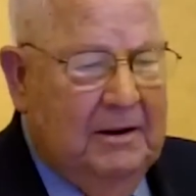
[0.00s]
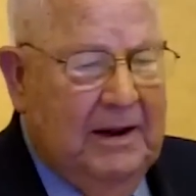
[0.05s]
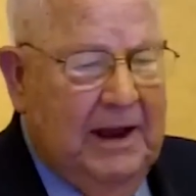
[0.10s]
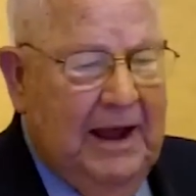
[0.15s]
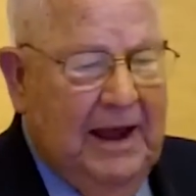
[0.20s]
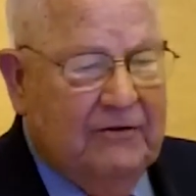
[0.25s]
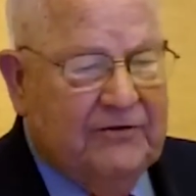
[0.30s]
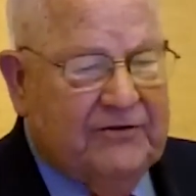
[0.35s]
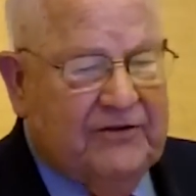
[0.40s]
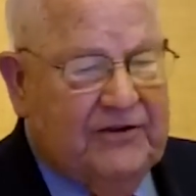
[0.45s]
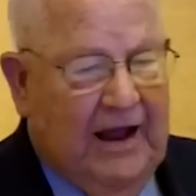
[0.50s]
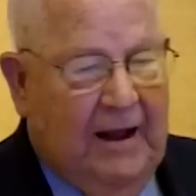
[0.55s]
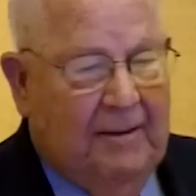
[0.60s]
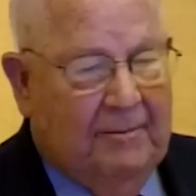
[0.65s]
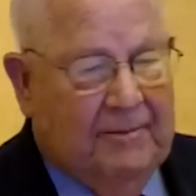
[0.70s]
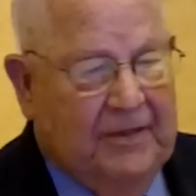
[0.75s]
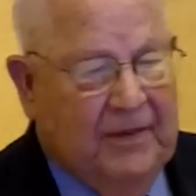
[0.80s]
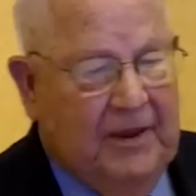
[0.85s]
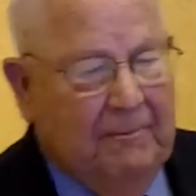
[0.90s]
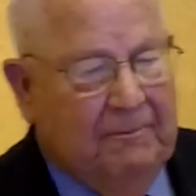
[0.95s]
Now
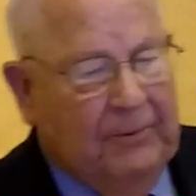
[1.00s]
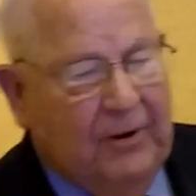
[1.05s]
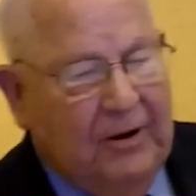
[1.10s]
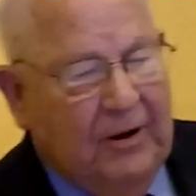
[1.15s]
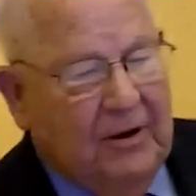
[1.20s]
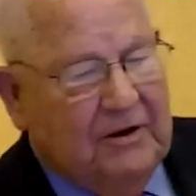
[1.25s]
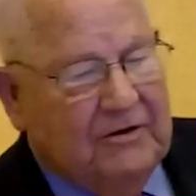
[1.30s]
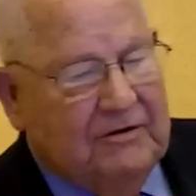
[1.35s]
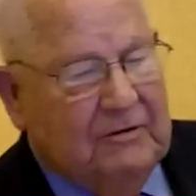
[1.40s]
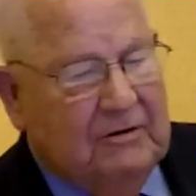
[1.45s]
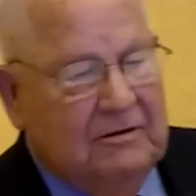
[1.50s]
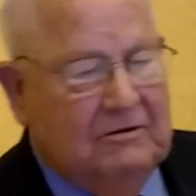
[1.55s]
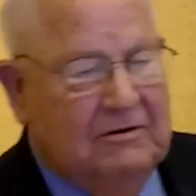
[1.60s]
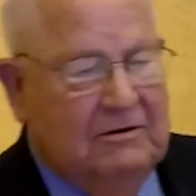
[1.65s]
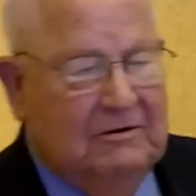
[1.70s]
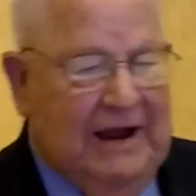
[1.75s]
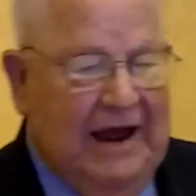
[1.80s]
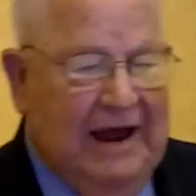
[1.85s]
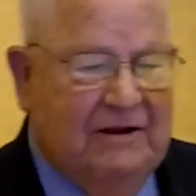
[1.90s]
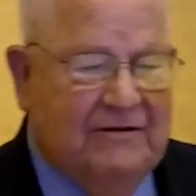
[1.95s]
sobbing, the boy
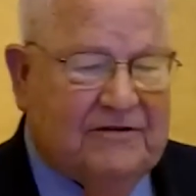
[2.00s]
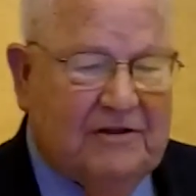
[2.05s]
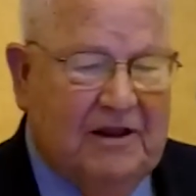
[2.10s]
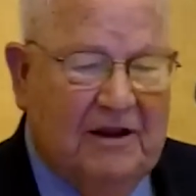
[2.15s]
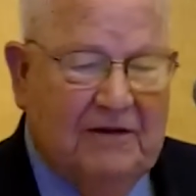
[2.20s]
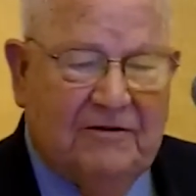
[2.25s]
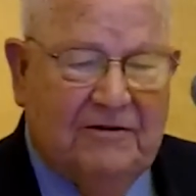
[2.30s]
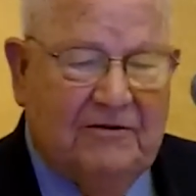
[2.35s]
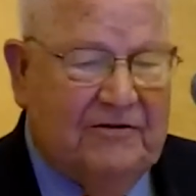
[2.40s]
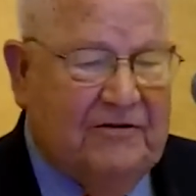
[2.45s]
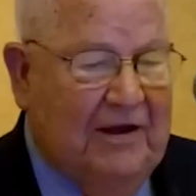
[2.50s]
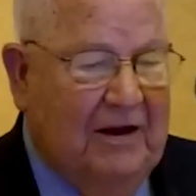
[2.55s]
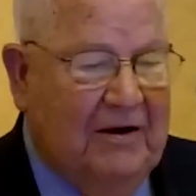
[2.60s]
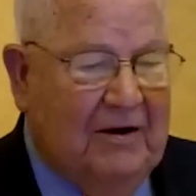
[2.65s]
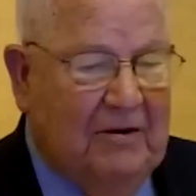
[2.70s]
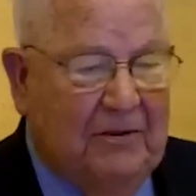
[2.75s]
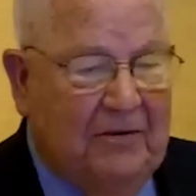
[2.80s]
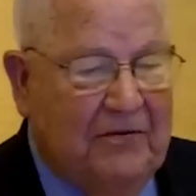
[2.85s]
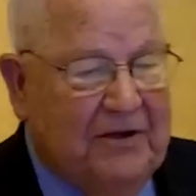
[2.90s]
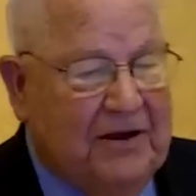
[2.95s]
asked
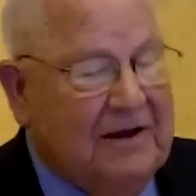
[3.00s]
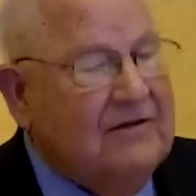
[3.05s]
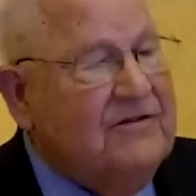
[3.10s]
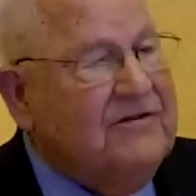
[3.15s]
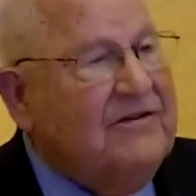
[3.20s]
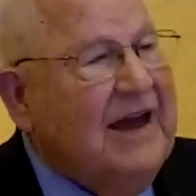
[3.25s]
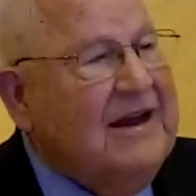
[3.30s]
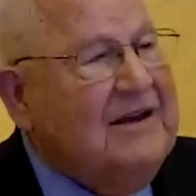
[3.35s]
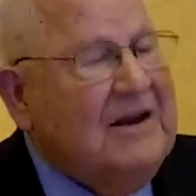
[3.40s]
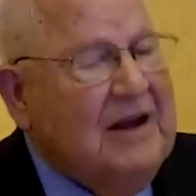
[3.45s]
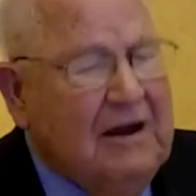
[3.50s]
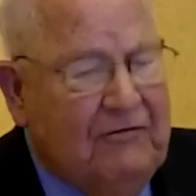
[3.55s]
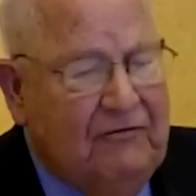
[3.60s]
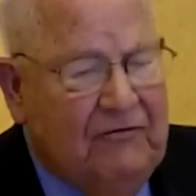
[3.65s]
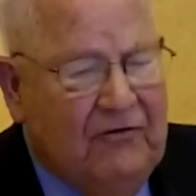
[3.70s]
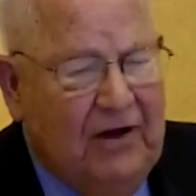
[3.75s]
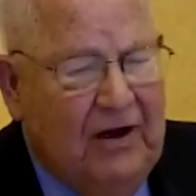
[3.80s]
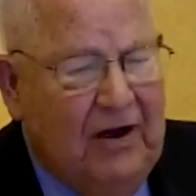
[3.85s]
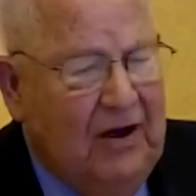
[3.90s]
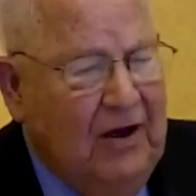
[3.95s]
the
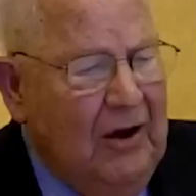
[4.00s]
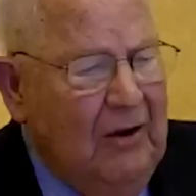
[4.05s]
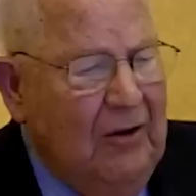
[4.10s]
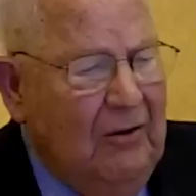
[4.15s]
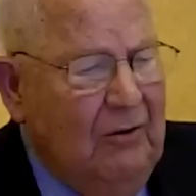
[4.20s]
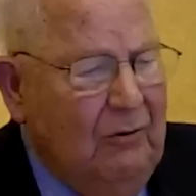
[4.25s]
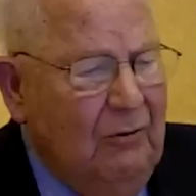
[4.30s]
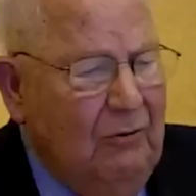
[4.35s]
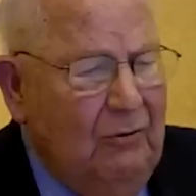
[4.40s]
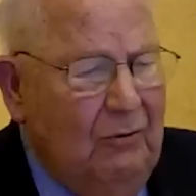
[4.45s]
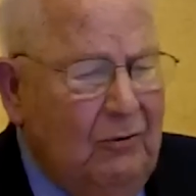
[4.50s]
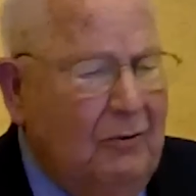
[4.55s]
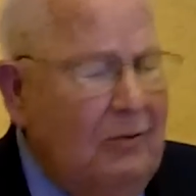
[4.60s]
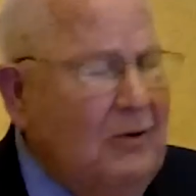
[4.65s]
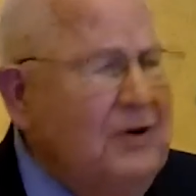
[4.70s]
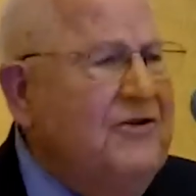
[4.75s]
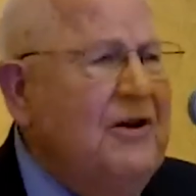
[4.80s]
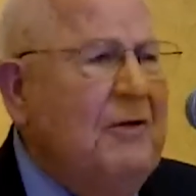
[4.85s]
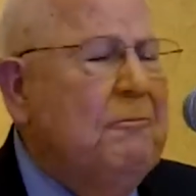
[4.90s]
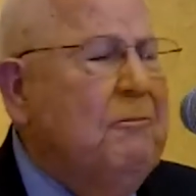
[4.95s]
executive,
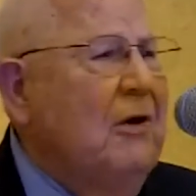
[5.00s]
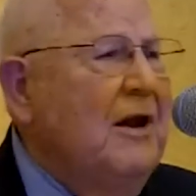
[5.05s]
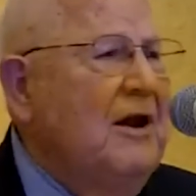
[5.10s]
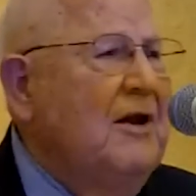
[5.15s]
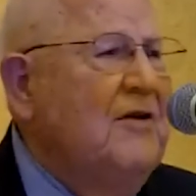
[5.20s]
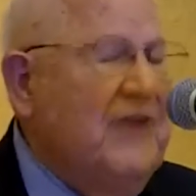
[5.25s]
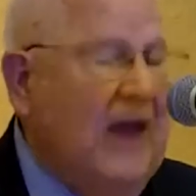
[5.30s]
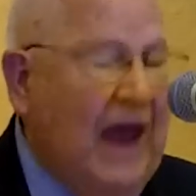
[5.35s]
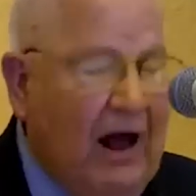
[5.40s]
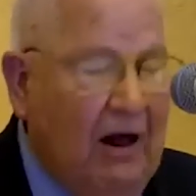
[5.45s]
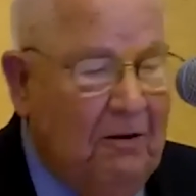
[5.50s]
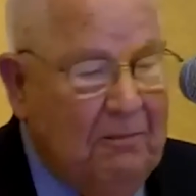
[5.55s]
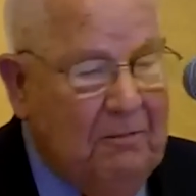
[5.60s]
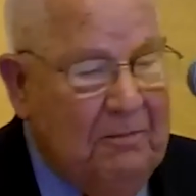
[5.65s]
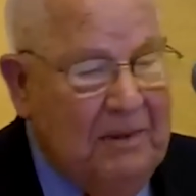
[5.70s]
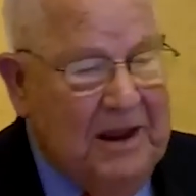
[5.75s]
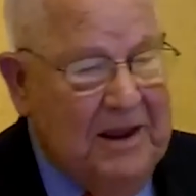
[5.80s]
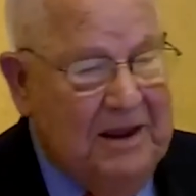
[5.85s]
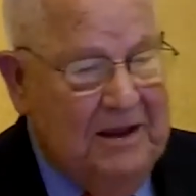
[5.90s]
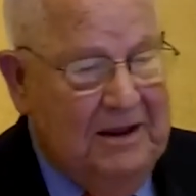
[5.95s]
would you please
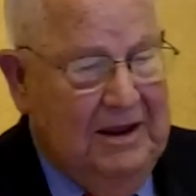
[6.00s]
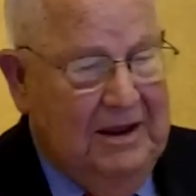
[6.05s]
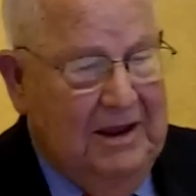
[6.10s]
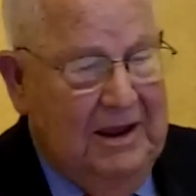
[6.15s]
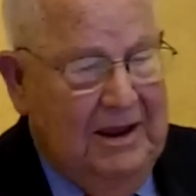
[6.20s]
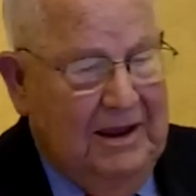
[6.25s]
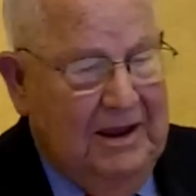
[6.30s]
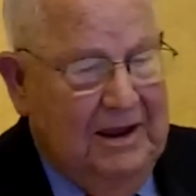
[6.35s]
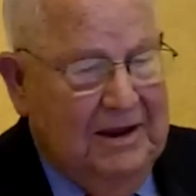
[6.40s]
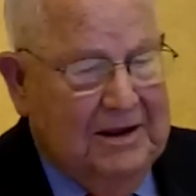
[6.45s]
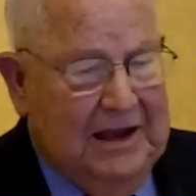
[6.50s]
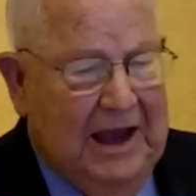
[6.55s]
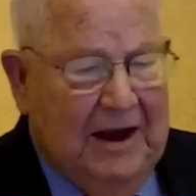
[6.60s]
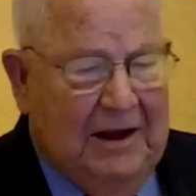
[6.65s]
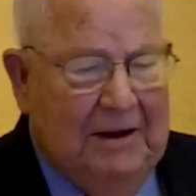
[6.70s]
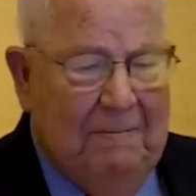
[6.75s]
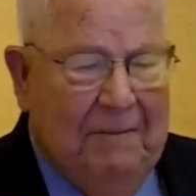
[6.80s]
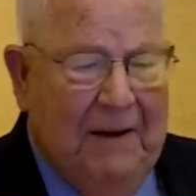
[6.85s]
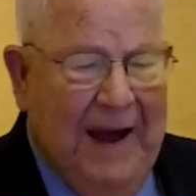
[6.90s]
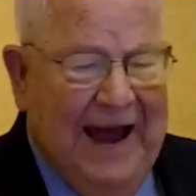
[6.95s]
help me?
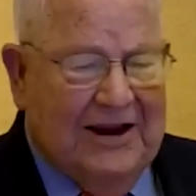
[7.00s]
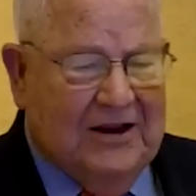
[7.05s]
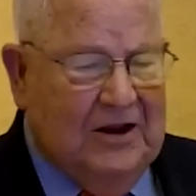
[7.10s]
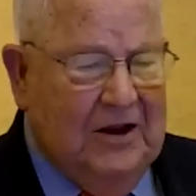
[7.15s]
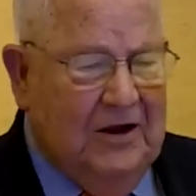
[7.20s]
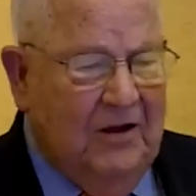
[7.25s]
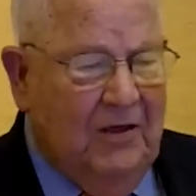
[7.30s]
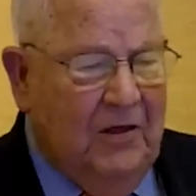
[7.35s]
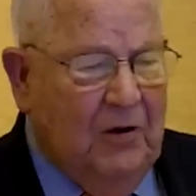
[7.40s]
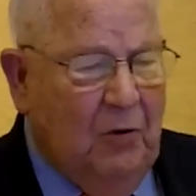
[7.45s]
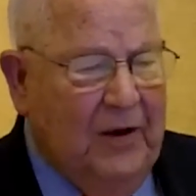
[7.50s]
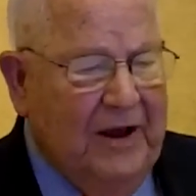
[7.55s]
Get him back into the